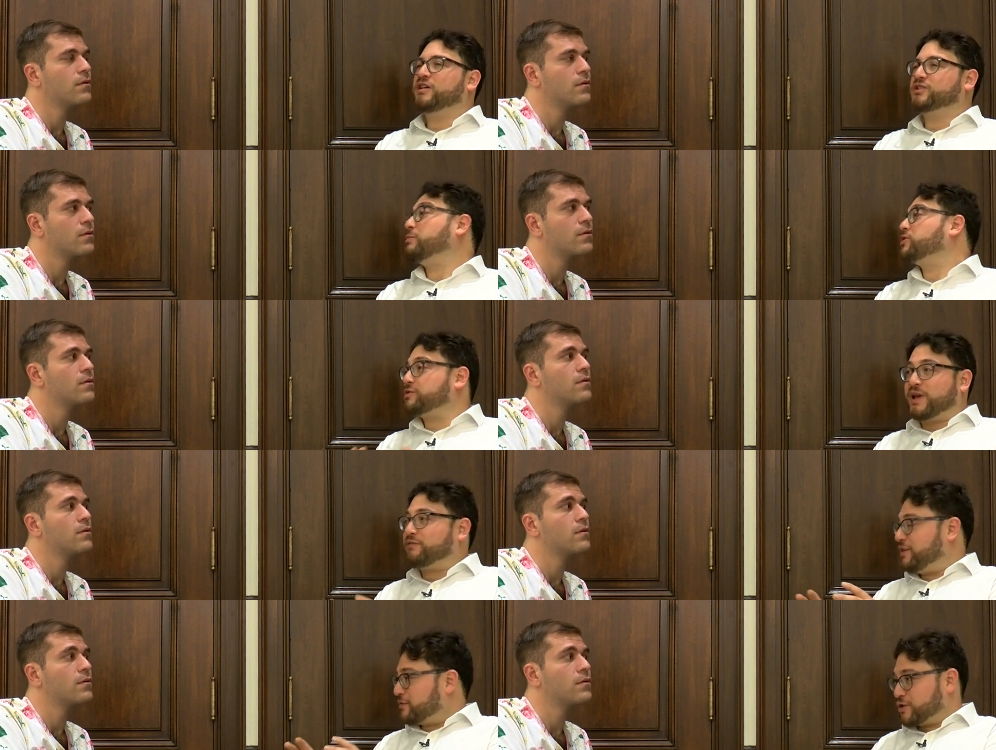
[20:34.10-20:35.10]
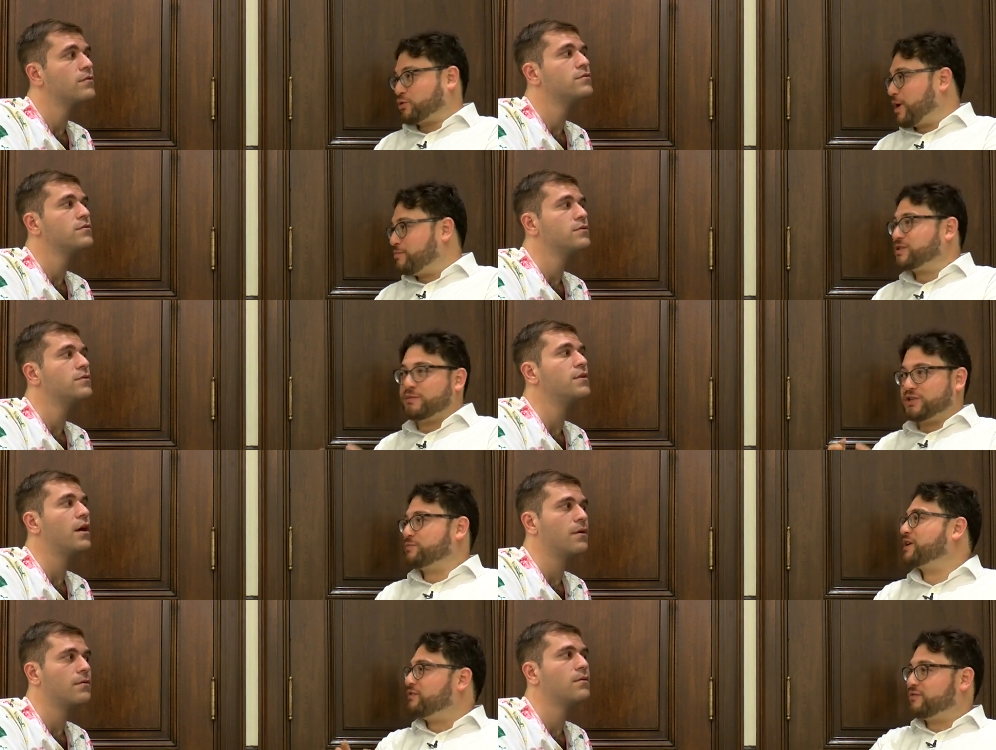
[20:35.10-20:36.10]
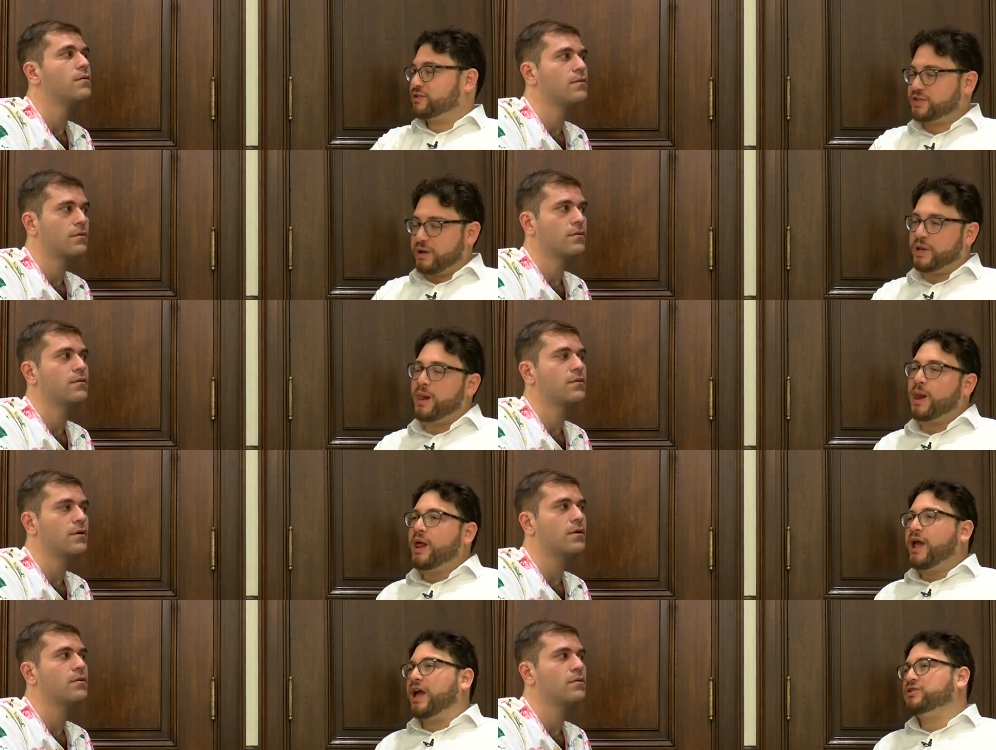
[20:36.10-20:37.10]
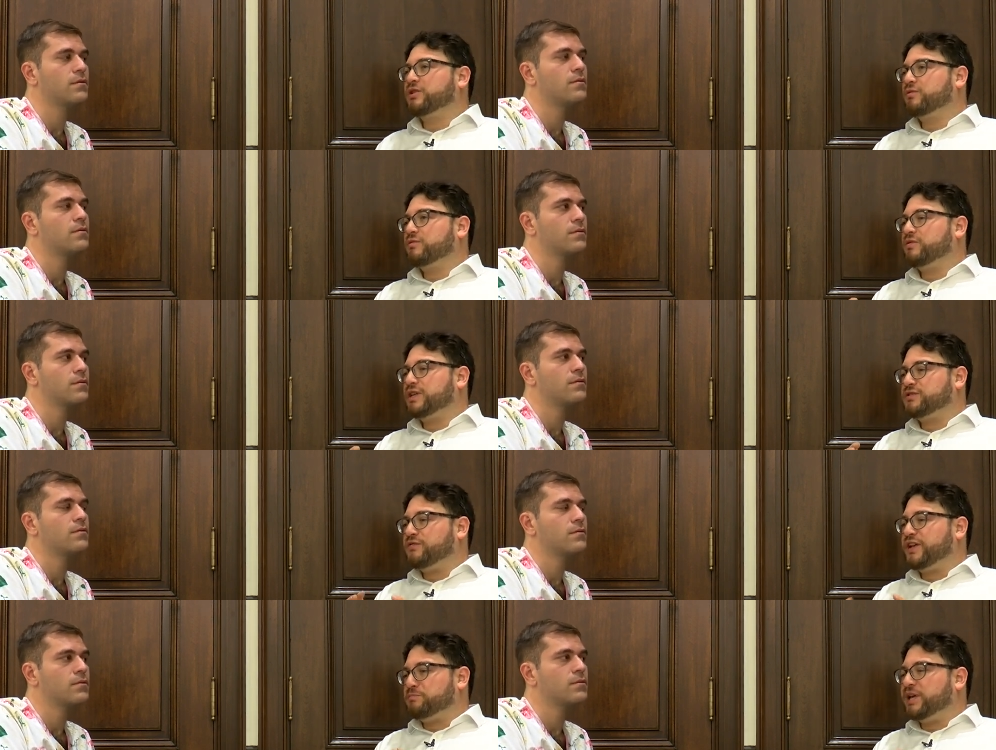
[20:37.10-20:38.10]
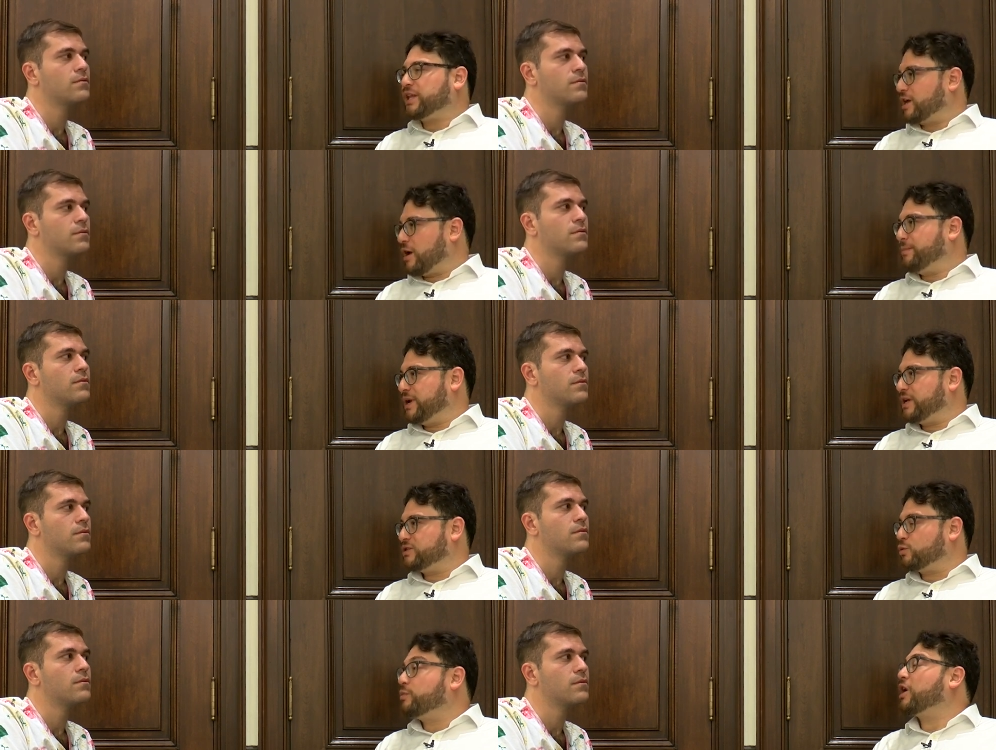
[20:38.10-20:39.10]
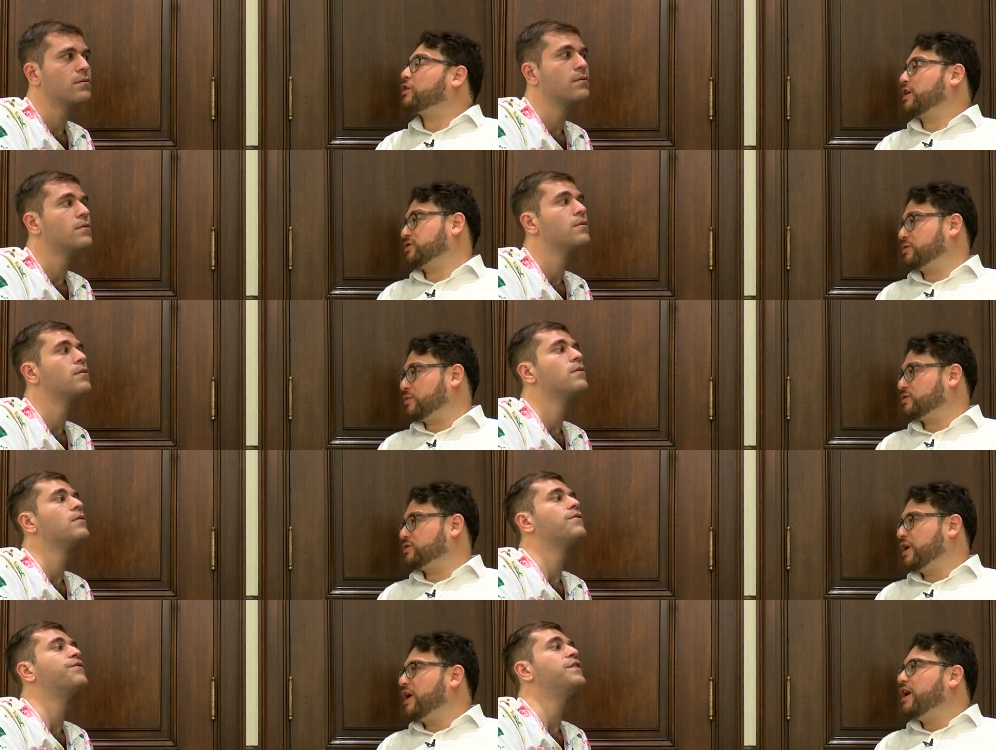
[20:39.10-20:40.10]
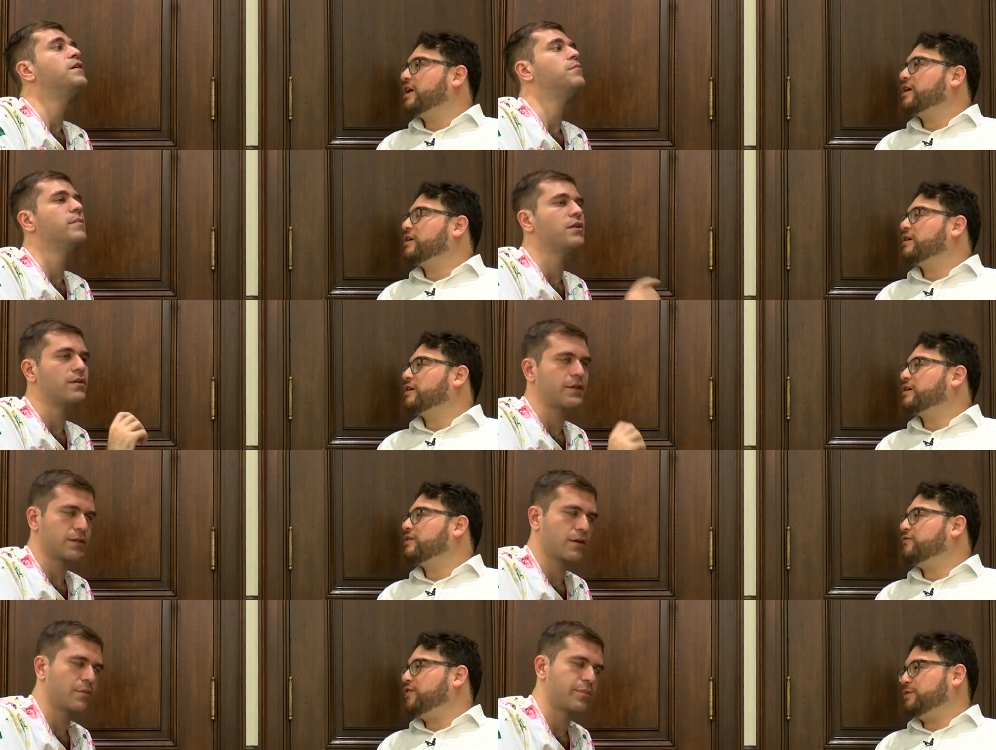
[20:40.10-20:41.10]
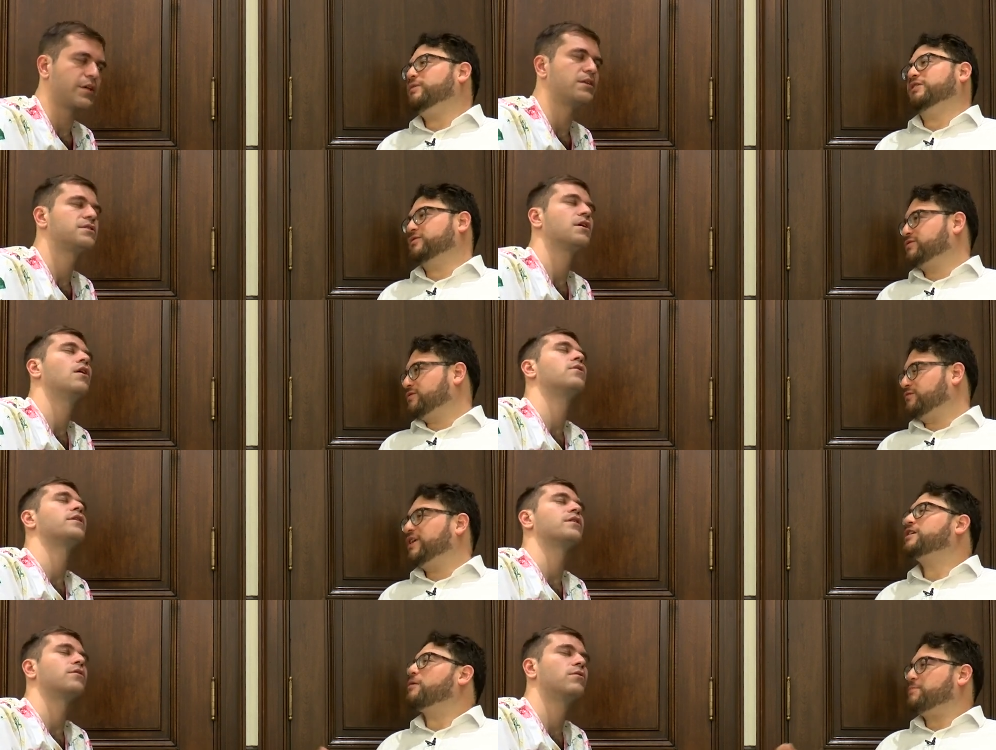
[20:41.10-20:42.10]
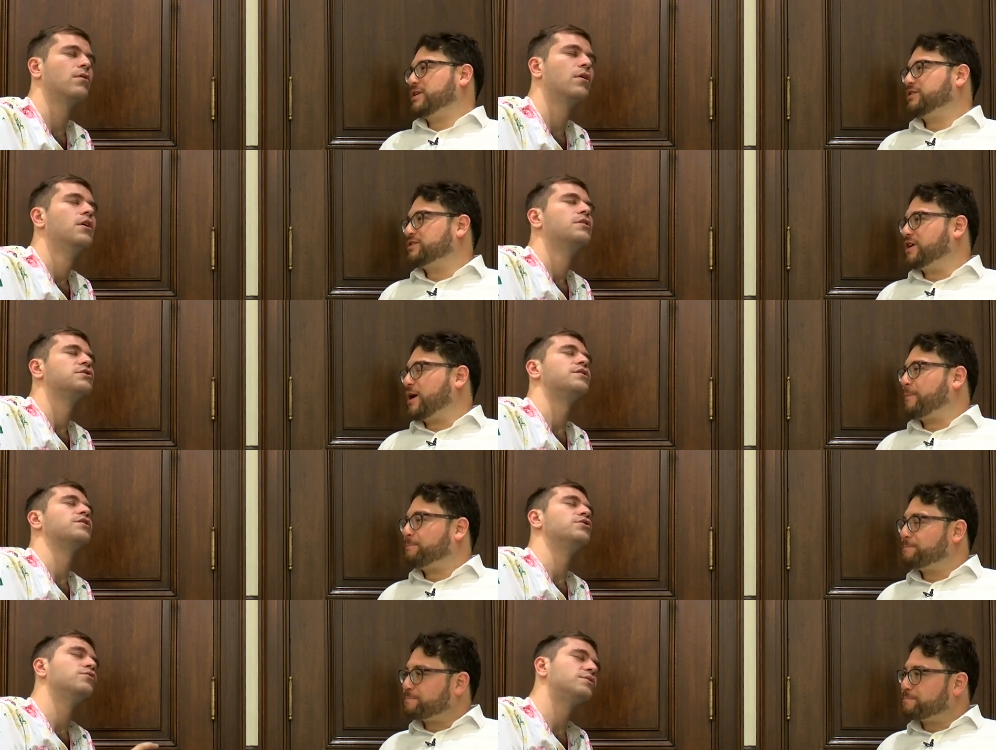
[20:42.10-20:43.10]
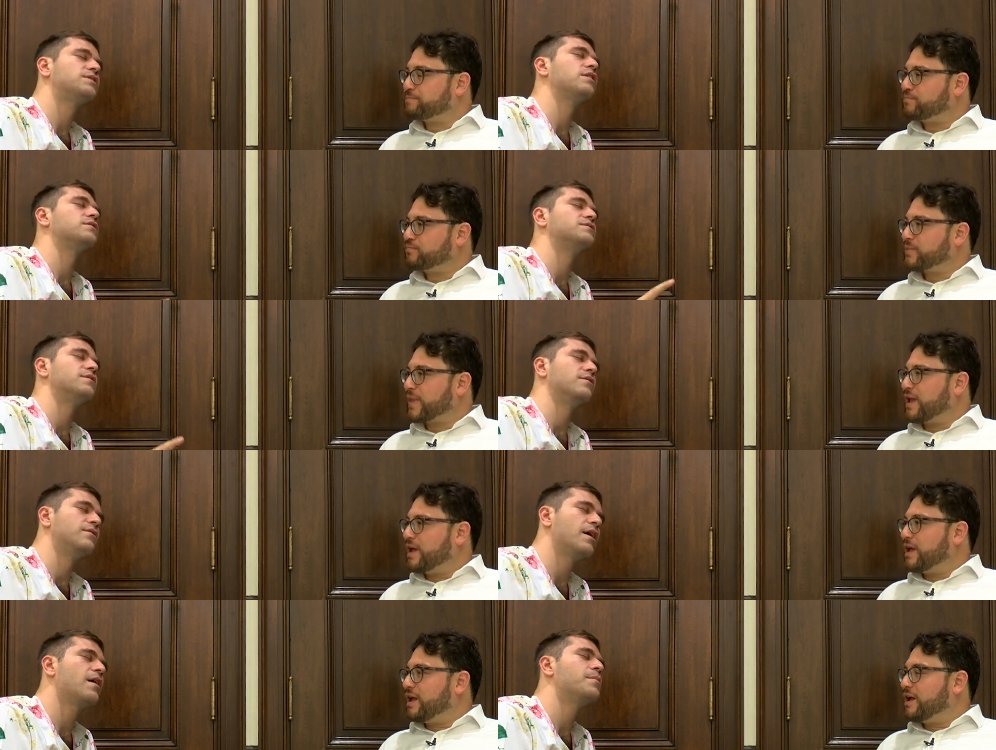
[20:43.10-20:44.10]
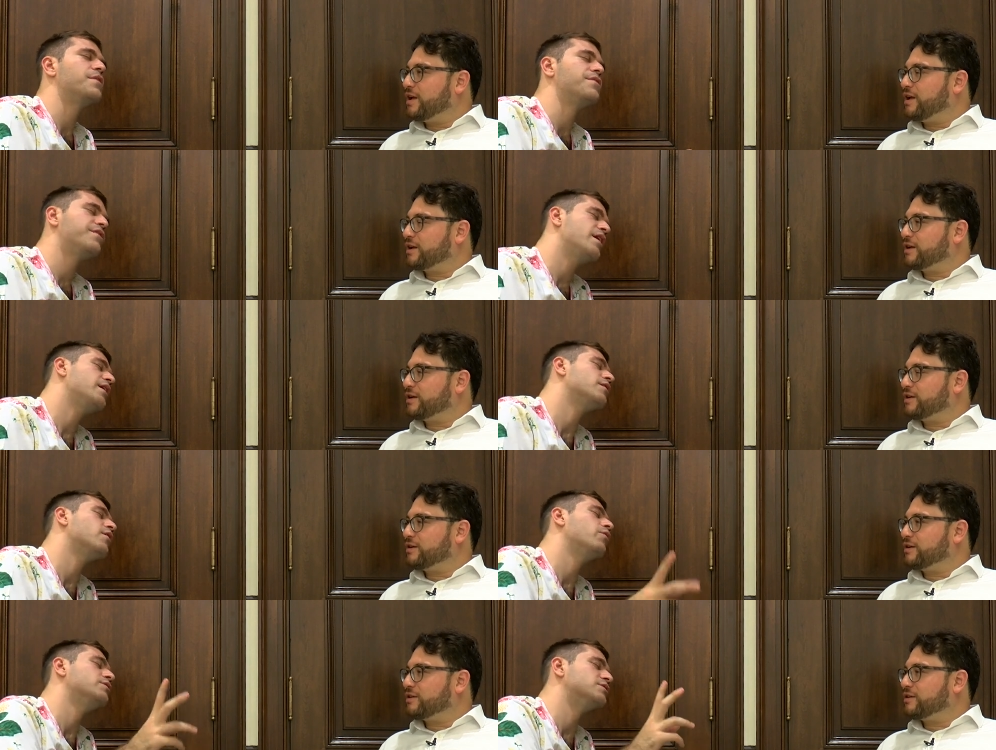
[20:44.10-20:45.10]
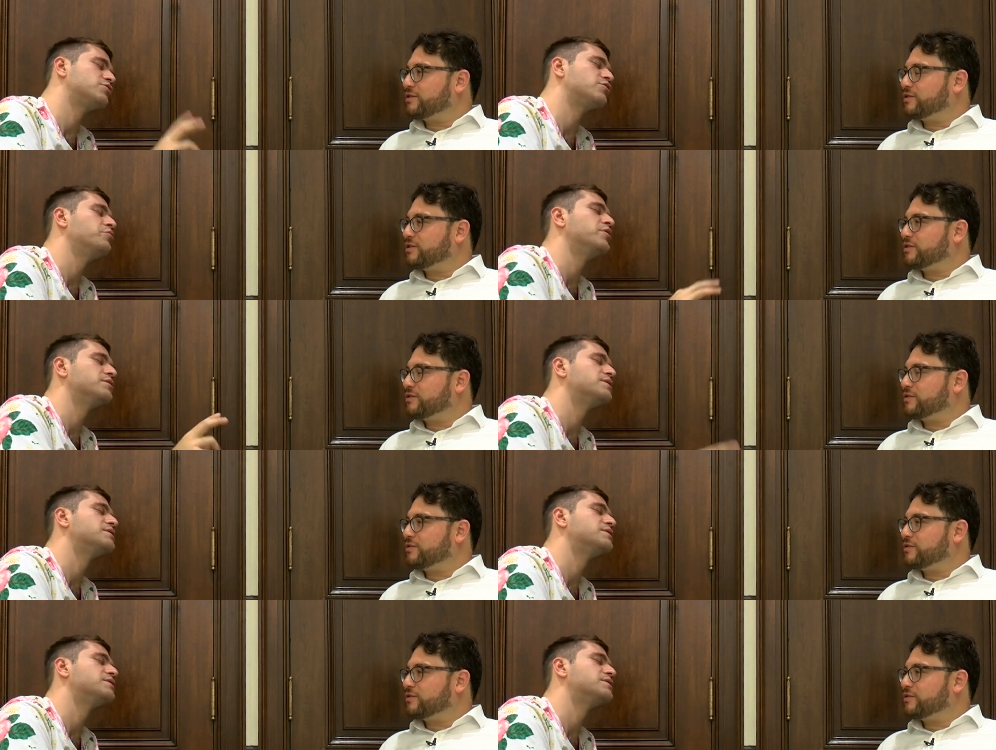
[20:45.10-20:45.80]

Speaker 1: some just make feed for shrimp some just yeah. make feed for salmon yeah. and so these feed milling companies will be our customers
Speaker 2: feed milling companies. feed mills okay, feed companies. cool yeah. so then you sell it to them and they go and distribute it to